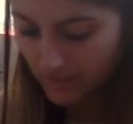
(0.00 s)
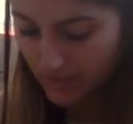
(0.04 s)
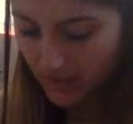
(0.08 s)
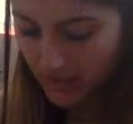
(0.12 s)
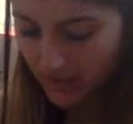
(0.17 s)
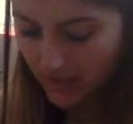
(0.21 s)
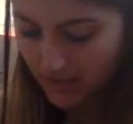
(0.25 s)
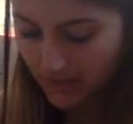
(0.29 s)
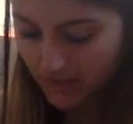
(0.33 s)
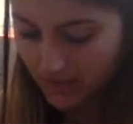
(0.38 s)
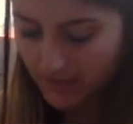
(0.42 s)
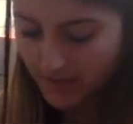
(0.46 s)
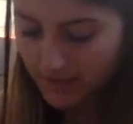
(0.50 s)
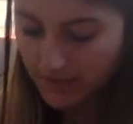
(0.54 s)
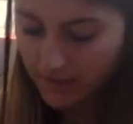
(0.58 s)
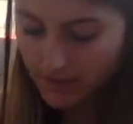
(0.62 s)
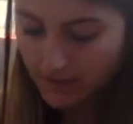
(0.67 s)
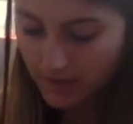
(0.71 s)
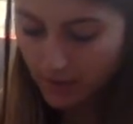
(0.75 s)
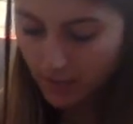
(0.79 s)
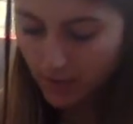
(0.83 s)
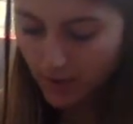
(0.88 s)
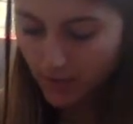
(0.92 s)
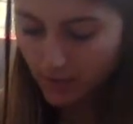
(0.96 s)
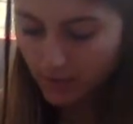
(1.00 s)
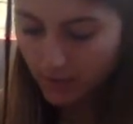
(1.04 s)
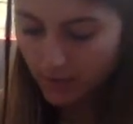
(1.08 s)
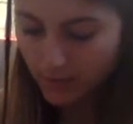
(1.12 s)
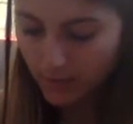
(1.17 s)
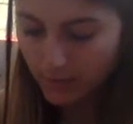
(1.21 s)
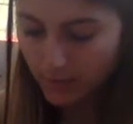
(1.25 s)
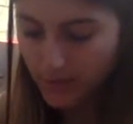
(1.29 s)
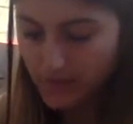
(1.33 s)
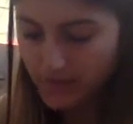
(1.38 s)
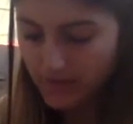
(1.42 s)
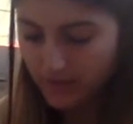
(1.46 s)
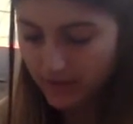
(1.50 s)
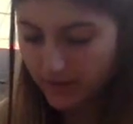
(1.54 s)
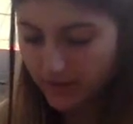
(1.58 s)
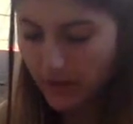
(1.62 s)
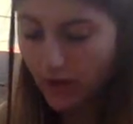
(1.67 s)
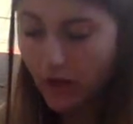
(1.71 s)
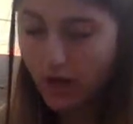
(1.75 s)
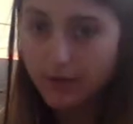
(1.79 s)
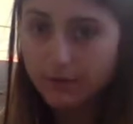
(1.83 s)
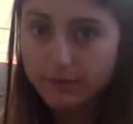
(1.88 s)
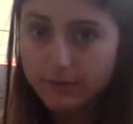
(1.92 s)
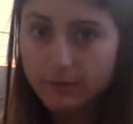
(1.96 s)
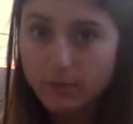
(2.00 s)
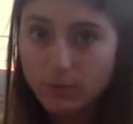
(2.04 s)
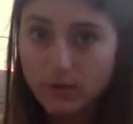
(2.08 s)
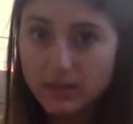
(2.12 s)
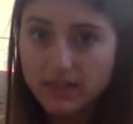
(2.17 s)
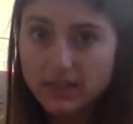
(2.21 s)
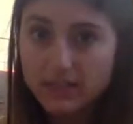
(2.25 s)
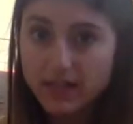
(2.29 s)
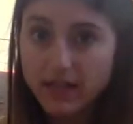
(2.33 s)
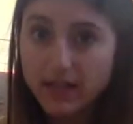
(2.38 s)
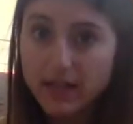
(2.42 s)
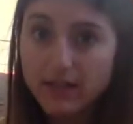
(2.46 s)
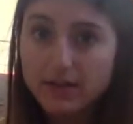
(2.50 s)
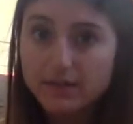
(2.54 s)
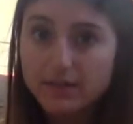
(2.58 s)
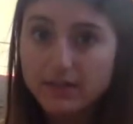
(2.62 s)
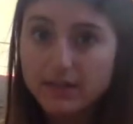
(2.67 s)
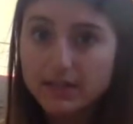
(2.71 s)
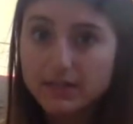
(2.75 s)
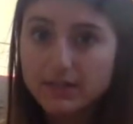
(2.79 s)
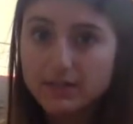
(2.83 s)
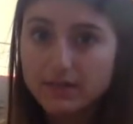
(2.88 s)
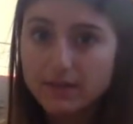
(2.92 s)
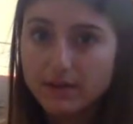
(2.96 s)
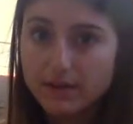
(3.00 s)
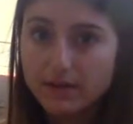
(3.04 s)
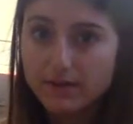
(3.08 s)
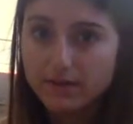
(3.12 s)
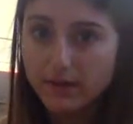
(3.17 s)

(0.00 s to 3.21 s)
And this is the part where peeling off one side of it is very,